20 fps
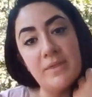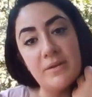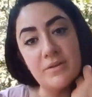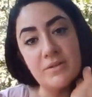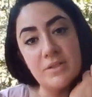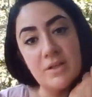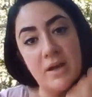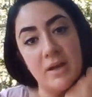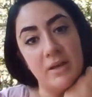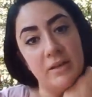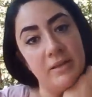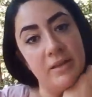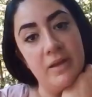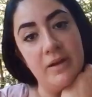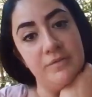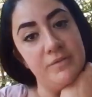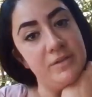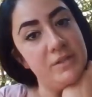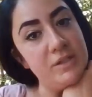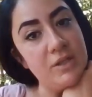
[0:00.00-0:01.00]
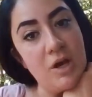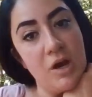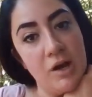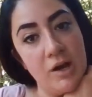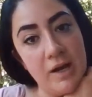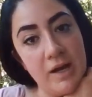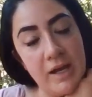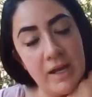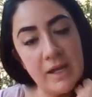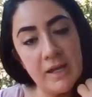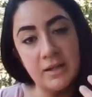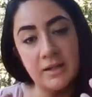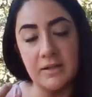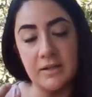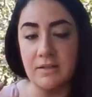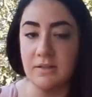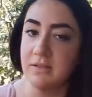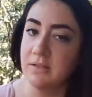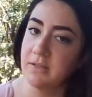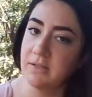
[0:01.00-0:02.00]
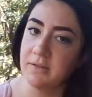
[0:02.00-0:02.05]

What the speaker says: There's not a lot of scarring, and